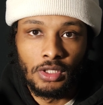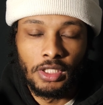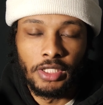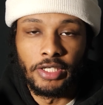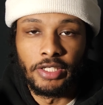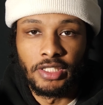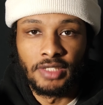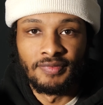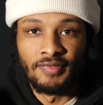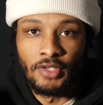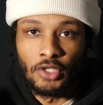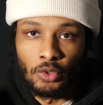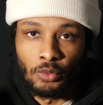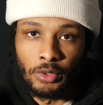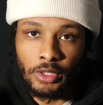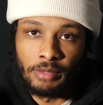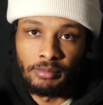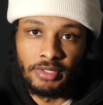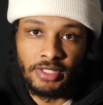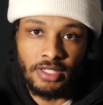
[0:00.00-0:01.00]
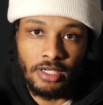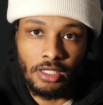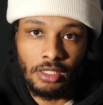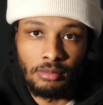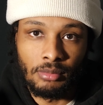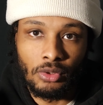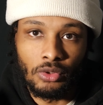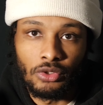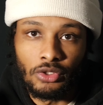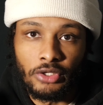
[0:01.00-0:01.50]
In this video, we're going to be
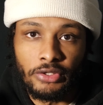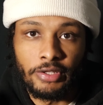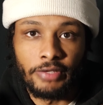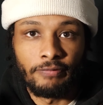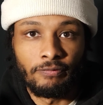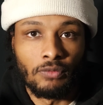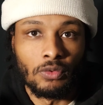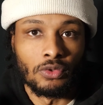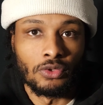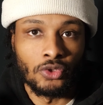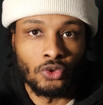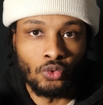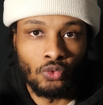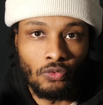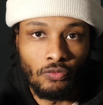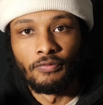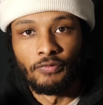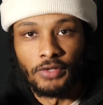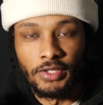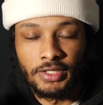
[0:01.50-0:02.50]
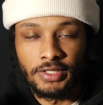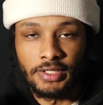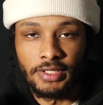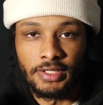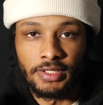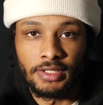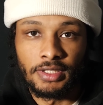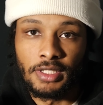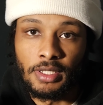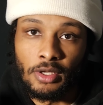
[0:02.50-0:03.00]
talking about Nothing Phone 2
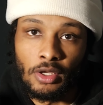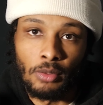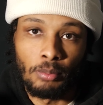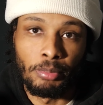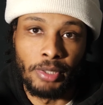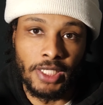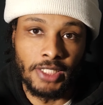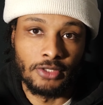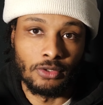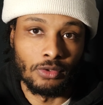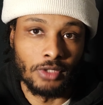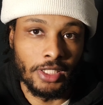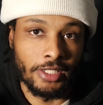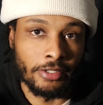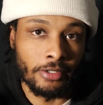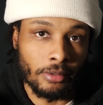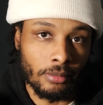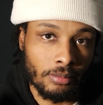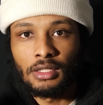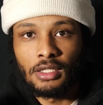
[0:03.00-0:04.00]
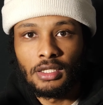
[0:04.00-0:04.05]
versus the Pixel lineup.